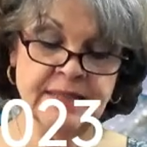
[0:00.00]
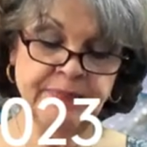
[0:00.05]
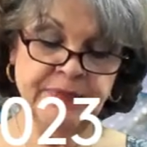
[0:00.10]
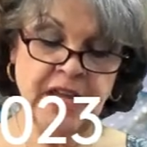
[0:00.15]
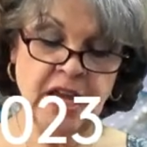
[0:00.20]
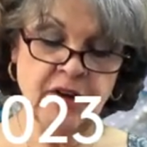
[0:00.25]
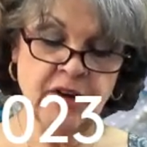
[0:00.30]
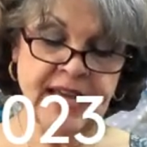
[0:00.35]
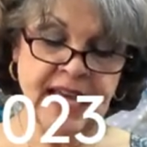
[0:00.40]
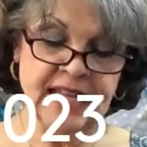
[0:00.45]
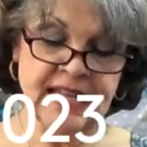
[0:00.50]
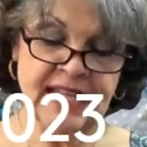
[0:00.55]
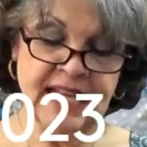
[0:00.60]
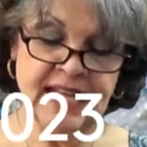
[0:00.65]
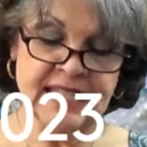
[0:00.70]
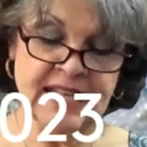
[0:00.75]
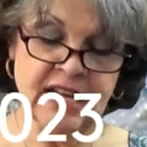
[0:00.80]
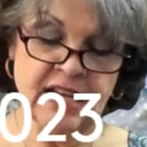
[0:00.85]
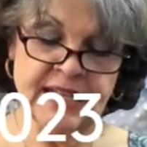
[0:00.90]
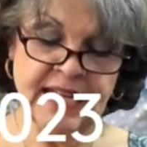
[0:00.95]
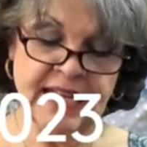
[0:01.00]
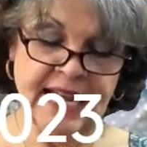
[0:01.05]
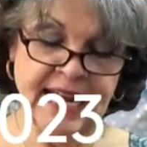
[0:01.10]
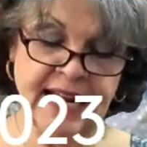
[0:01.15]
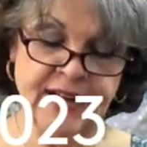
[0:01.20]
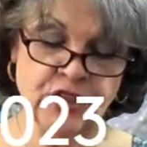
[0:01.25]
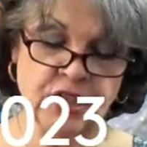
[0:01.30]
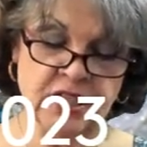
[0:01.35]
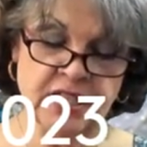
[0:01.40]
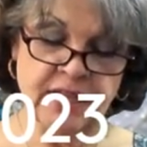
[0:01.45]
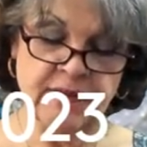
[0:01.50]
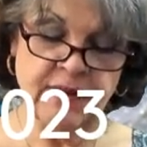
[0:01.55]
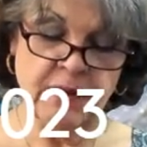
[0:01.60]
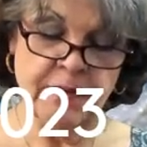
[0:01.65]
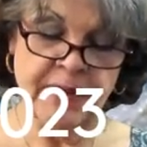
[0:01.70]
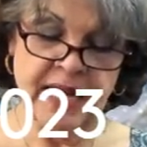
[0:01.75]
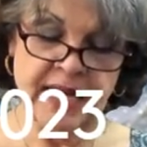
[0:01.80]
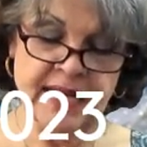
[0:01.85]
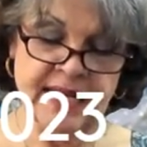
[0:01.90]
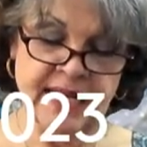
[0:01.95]
Okay, these are the angels of
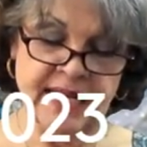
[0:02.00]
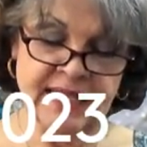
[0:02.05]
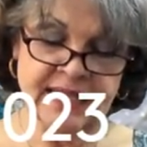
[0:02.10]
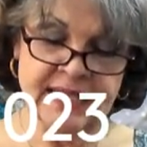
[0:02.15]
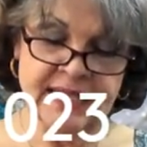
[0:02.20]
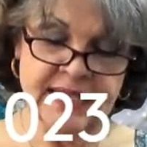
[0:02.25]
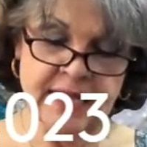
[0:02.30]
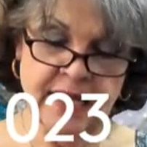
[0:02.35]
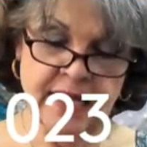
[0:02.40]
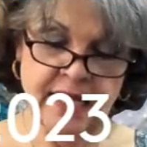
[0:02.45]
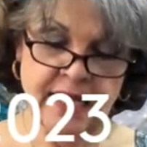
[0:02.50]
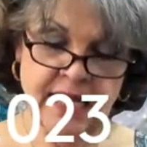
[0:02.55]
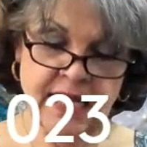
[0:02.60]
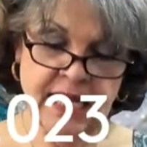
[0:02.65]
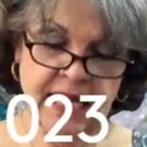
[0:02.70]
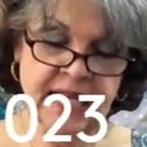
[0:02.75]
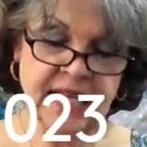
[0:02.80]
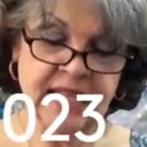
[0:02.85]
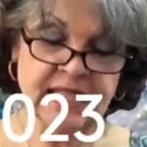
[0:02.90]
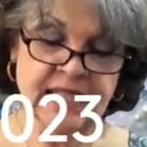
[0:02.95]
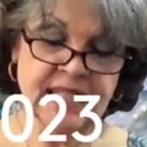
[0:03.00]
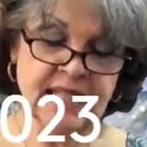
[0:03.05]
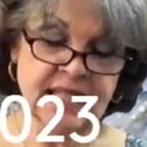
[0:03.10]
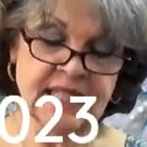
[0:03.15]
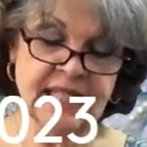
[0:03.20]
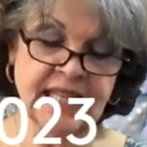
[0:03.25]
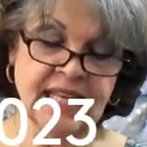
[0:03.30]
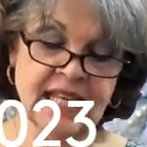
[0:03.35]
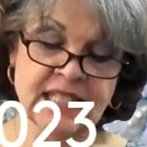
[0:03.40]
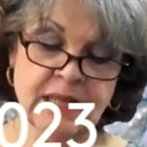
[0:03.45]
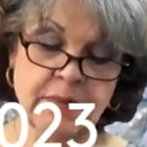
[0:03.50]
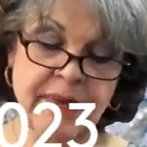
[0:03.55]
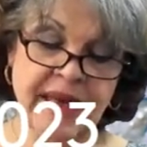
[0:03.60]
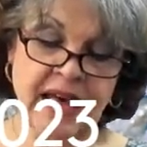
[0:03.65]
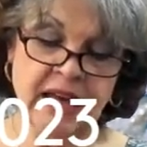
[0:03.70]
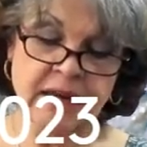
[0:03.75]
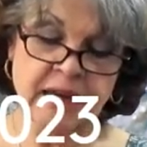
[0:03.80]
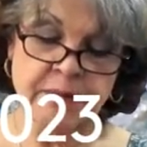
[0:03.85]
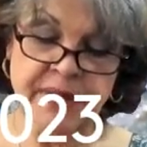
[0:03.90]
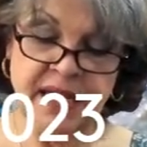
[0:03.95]
abundance because this is about
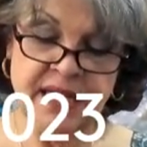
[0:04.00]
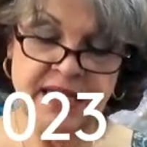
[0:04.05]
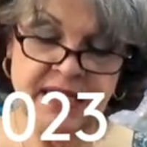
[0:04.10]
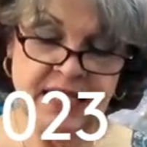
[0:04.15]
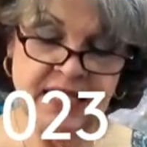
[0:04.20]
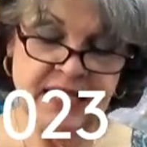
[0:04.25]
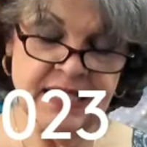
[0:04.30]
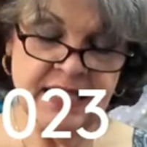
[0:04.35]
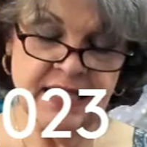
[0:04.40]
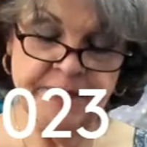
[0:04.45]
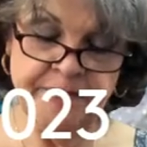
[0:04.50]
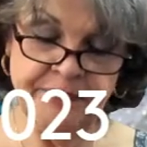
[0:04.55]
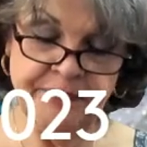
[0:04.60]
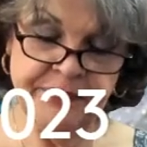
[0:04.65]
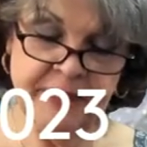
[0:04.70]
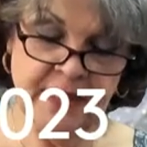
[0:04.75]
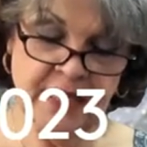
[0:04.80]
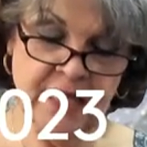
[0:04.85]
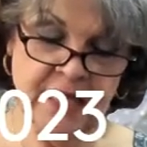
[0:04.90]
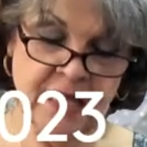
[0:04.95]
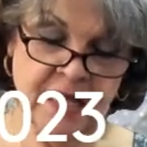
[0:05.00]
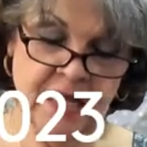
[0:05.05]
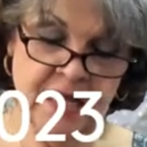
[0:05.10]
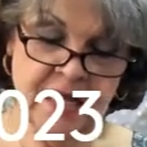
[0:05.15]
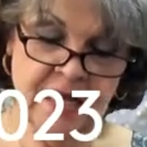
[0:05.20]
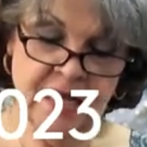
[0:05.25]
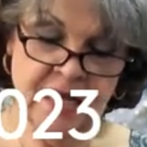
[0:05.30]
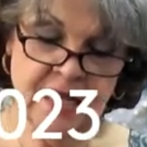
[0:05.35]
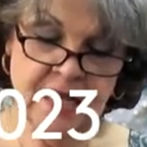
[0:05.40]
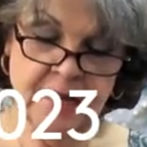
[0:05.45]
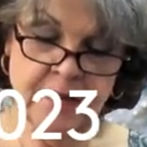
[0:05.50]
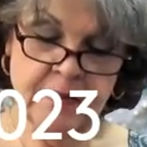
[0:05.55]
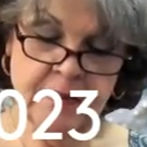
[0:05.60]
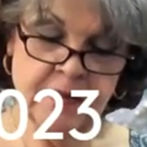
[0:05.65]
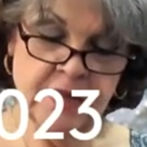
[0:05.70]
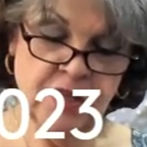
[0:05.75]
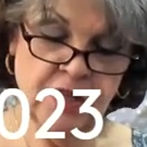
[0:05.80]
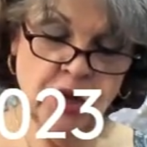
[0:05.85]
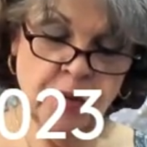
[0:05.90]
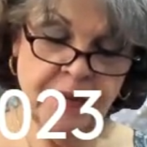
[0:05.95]
abundance.
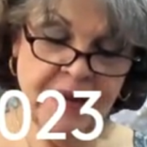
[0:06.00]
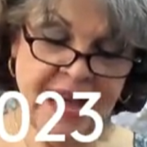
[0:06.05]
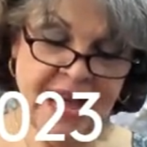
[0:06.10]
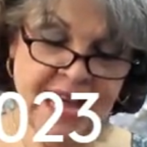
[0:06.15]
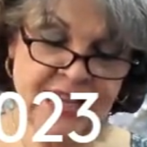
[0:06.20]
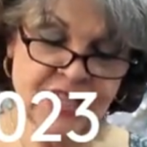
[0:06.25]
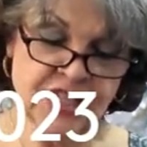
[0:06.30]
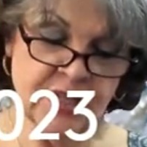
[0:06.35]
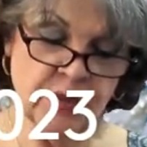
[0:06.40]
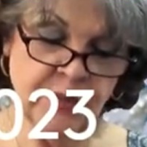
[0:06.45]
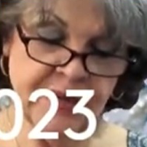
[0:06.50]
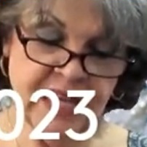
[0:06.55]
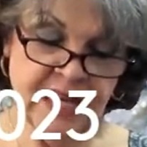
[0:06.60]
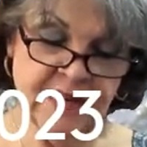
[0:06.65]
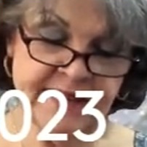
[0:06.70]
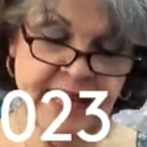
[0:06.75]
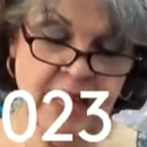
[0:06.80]
New passion, we have that